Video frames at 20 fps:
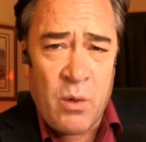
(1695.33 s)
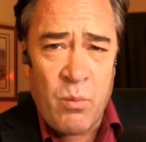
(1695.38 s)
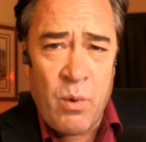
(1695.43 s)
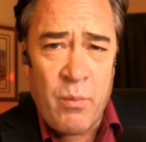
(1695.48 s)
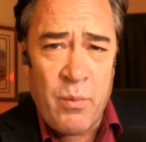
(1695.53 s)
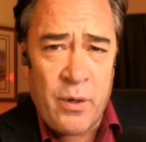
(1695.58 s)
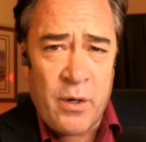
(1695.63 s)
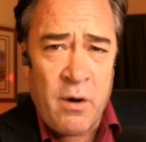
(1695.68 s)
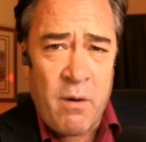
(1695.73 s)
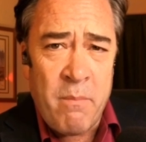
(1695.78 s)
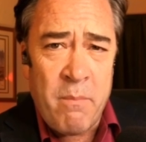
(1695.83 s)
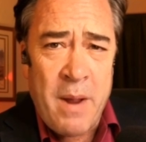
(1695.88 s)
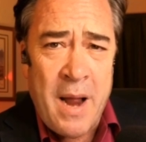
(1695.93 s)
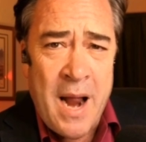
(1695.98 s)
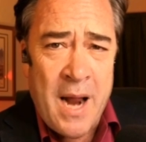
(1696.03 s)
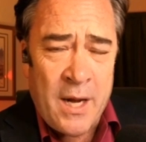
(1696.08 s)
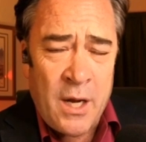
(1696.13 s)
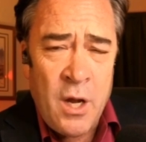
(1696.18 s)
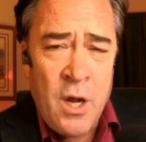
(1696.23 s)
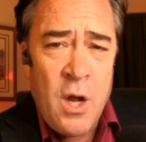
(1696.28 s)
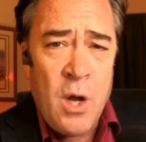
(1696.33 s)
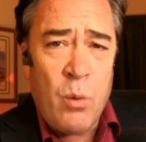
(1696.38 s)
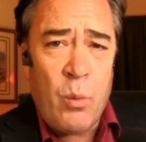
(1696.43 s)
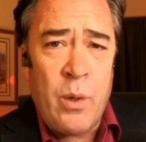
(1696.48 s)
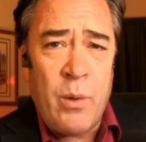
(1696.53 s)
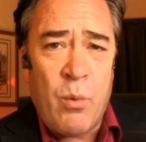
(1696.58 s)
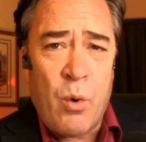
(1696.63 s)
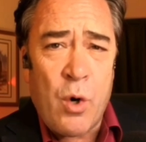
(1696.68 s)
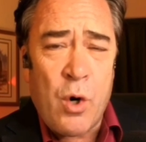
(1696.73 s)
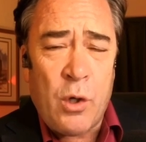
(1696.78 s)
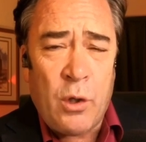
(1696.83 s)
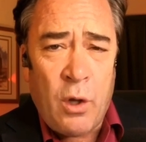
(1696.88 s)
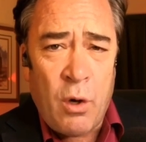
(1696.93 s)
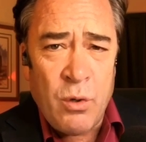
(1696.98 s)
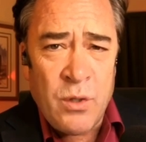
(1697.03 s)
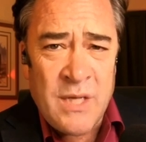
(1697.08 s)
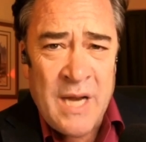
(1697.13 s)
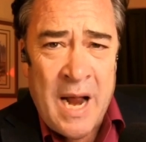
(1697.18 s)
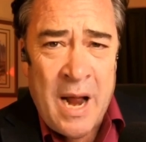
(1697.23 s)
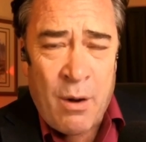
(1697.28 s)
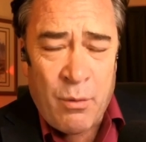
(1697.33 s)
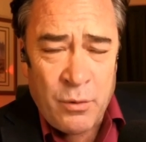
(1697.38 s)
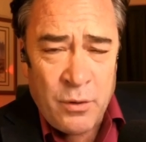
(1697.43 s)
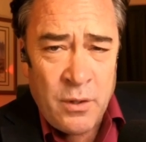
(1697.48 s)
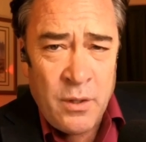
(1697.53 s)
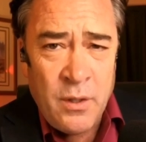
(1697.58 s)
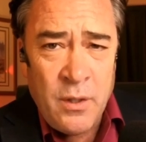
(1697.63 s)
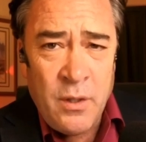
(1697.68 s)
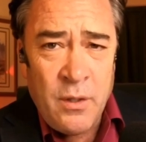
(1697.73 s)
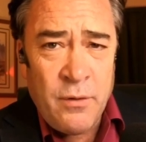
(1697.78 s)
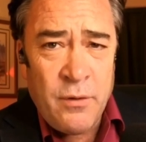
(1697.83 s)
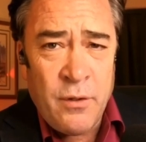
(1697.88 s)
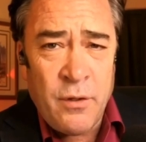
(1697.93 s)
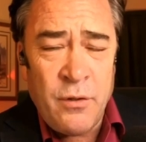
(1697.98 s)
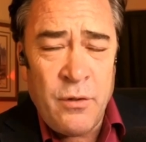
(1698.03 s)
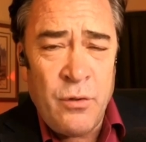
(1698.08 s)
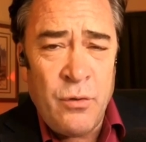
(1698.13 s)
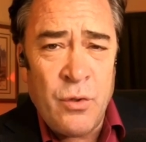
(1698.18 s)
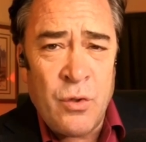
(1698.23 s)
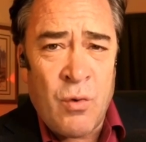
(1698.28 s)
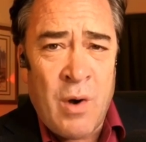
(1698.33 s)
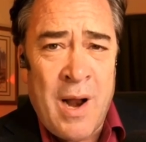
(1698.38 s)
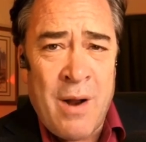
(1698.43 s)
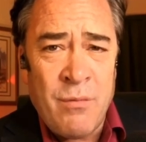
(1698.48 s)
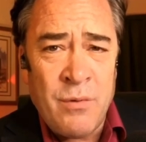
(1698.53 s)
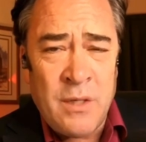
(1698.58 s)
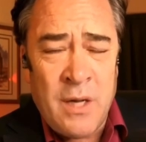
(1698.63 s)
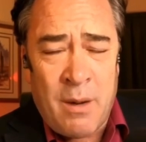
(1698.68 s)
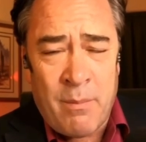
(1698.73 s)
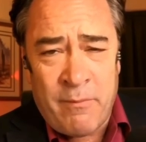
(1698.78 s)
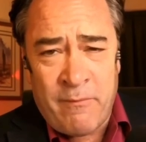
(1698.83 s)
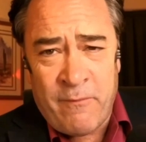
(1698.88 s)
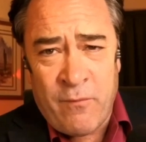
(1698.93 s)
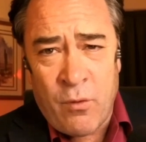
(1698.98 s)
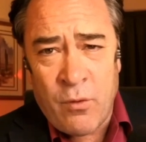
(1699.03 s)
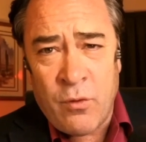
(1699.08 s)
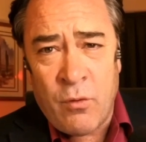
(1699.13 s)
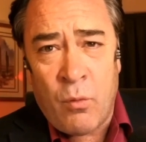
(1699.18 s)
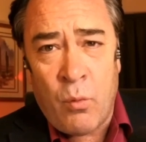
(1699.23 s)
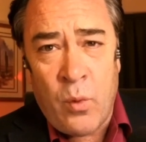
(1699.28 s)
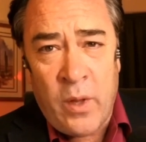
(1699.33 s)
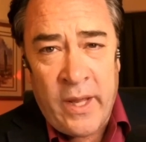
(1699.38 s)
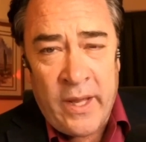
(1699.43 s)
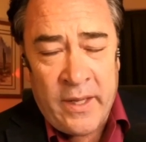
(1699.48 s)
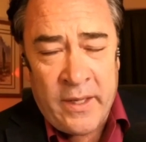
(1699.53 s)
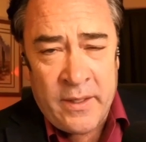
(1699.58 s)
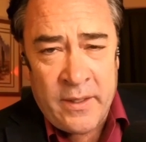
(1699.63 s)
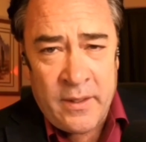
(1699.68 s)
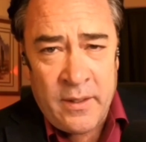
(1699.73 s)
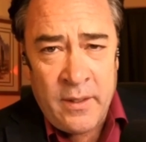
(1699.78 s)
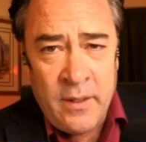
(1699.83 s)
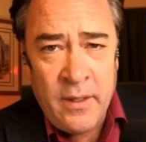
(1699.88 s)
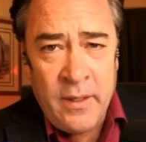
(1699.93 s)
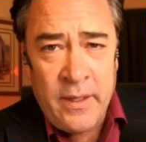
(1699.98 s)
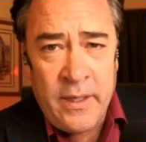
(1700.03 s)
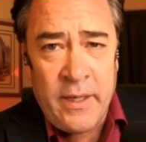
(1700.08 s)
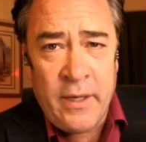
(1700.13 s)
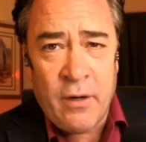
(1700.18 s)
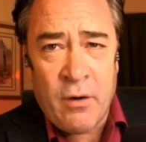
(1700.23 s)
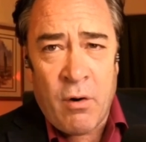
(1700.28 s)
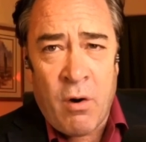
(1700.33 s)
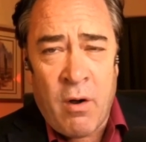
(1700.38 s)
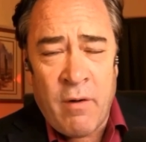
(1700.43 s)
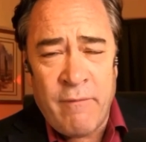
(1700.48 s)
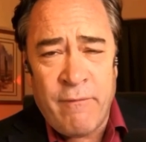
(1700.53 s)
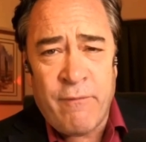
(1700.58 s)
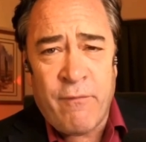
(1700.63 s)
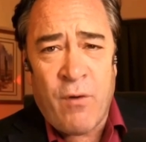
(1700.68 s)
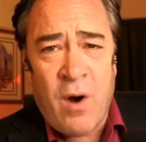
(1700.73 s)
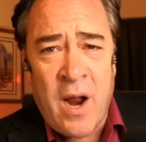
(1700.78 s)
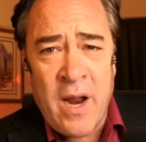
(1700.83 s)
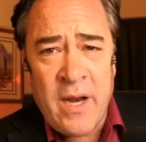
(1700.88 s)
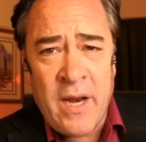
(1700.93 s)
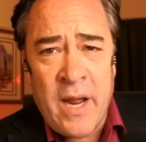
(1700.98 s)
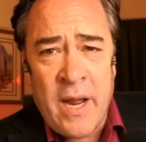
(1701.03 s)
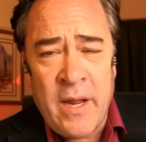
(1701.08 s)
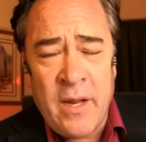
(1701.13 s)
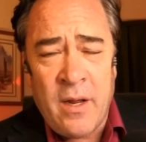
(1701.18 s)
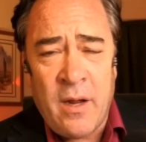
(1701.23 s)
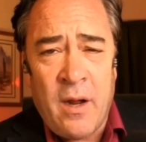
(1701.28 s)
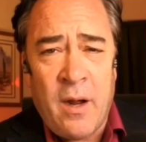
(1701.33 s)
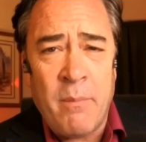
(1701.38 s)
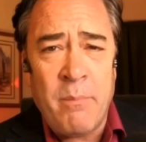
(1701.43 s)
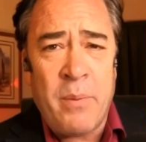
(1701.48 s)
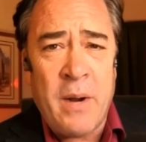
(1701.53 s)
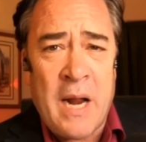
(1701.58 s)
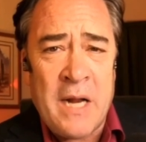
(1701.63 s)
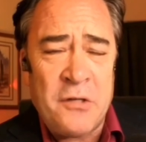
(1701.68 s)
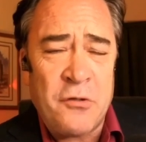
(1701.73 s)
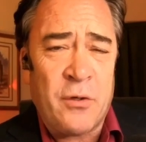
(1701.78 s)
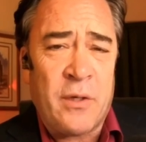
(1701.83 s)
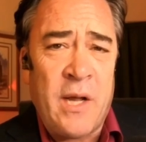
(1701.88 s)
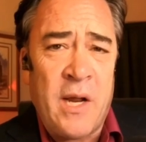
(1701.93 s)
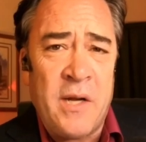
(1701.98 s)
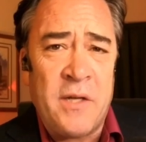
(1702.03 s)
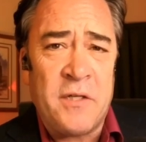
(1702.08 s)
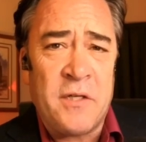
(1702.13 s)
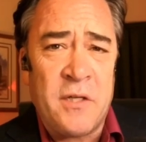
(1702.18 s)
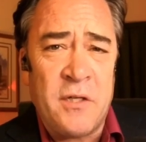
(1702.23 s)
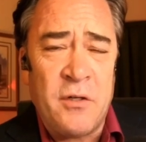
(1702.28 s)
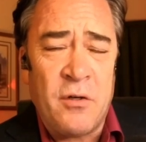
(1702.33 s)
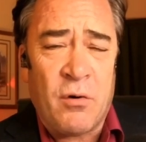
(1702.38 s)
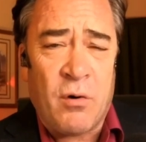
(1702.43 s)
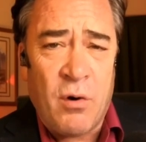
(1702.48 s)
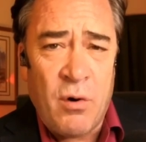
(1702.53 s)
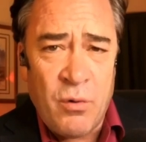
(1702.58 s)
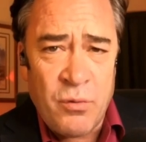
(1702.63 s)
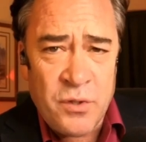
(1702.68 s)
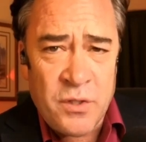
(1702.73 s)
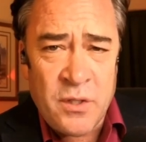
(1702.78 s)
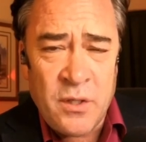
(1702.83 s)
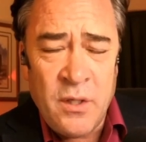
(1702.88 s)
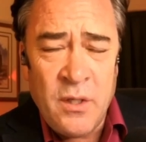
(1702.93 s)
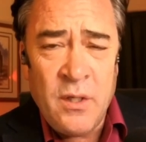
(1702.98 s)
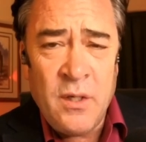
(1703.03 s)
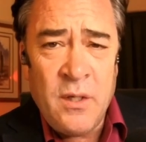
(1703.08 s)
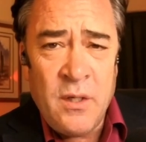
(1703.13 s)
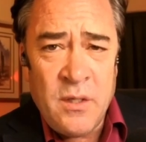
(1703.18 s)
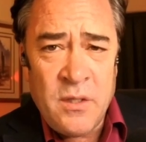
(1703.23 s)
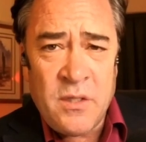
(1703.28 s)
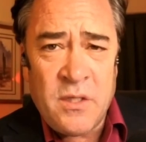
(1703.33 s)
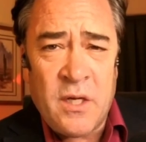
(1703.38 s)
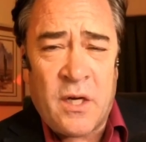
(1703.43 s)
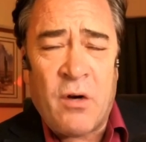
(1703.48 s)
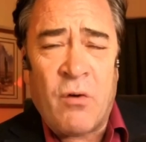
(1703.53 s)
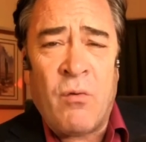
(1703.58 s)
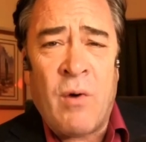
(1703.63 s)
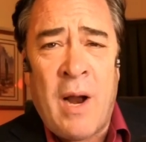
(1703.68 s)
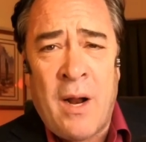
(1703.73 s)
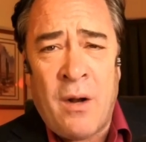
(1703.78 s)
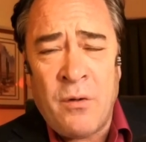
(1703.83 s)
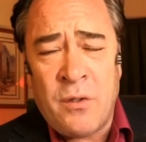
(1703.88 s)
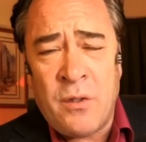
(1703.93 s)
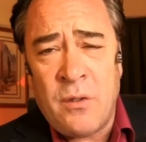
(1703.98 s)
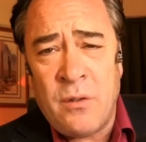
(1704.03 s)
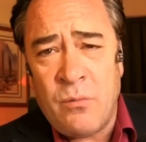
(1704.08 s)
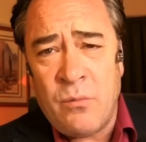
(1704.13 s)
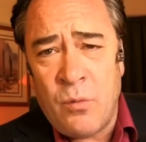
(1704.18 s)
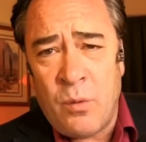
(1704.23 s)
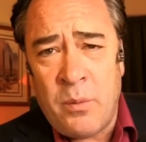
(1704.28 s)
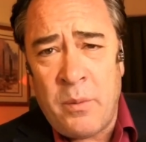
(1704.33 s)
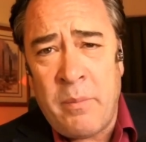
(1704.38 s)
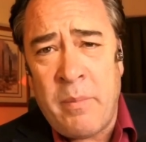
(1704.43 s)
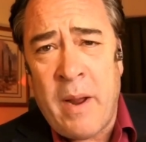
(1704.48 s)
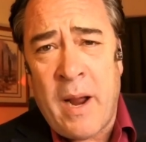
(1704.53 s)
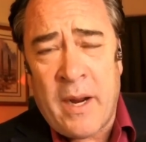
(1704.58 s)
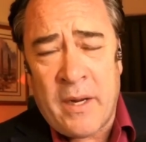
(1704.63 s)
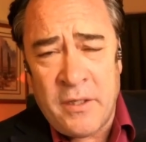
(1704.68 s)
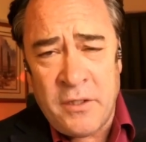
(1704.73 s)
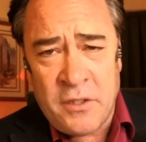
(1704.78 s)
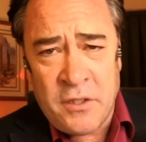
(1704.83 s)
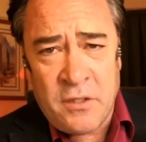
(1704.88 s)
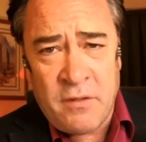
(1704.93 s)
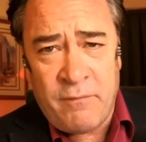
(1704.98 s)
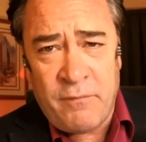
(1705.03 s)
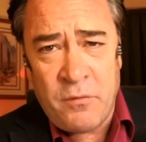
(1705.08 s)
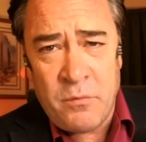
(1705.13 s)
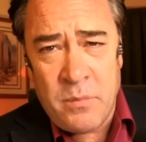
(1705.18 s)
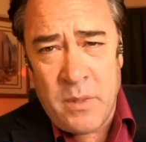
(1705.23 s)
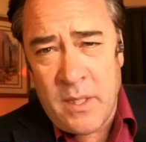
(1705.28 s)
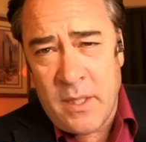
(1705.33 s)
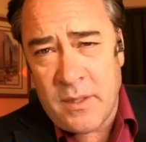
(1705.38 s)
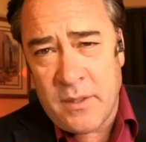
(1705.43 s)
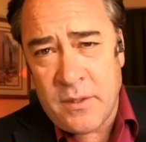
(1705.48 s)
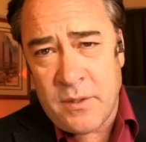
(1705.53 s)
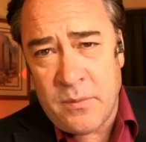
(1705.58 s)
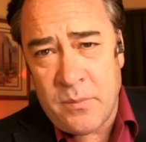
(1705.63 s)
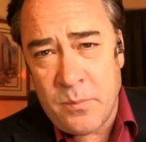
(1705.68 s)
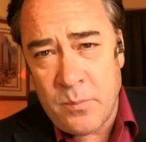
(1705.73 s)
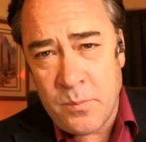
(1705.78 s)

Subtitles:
And when we come back, we will close out the news roundup for the week here on Friday. I'm Patrick Henningsen, your host. Stick around. We'll be back in just a few minutes.